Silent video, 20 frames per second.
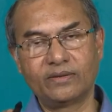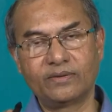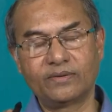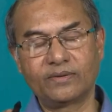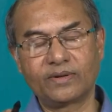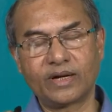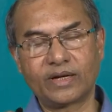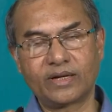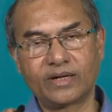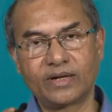
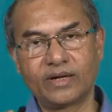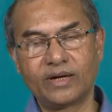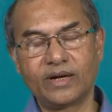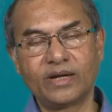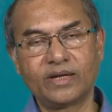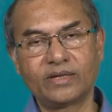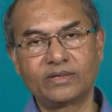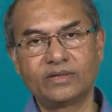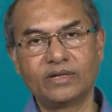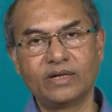okay,
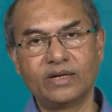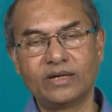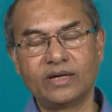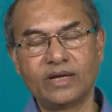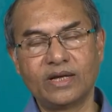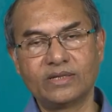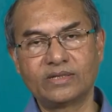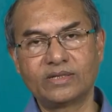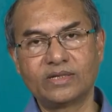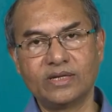turning
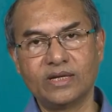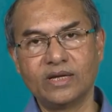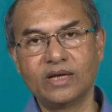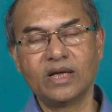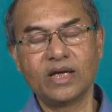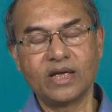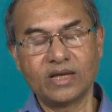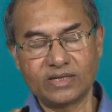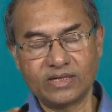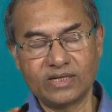CNC,
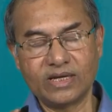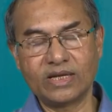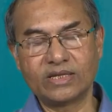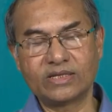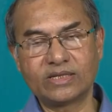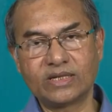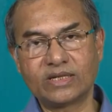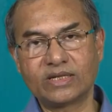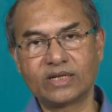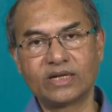
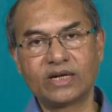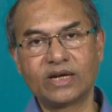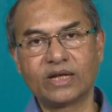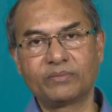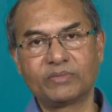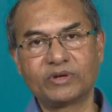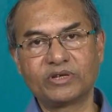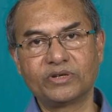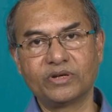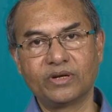CNC
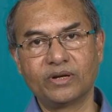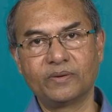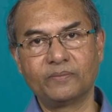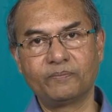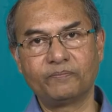turning machine.